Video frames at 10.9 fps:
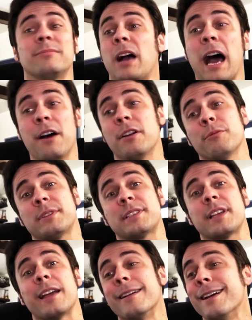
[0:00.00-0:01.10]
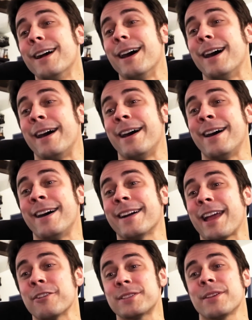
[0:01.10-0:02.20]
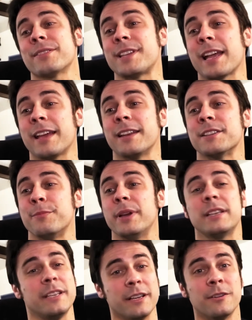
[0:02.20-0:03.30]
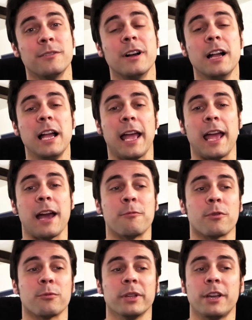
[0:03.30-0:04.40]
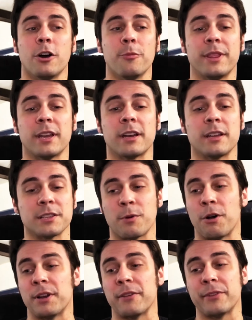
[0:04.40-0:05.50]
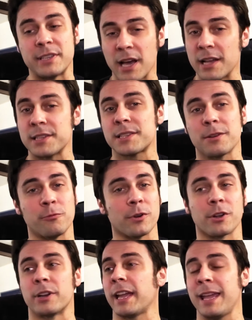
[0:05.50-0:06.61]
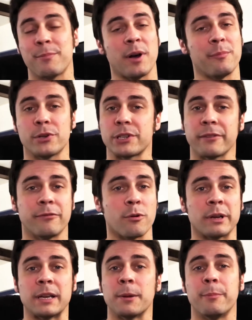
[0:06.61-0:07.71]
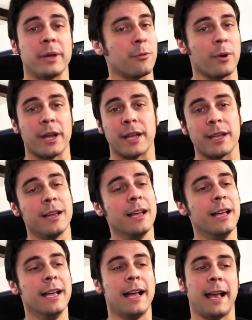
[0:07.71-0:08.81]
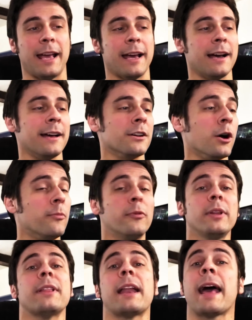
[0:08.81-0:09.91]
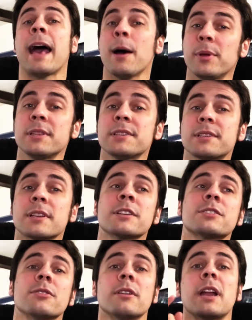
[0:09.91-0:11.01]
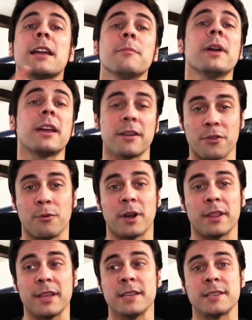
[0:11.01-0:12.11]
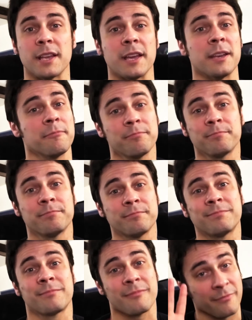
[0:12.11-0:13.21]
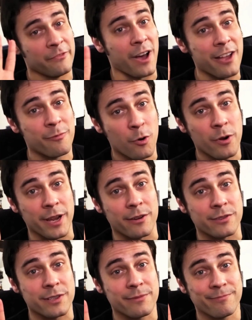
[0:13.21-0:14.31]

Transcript: I don't know what to say. Carousel II is a big deal, and we're really hoping that it does well. And if it does, we're going to keep on pushing forward in a big way. And hopefully that happens so that I can make another one of these in 5 more years.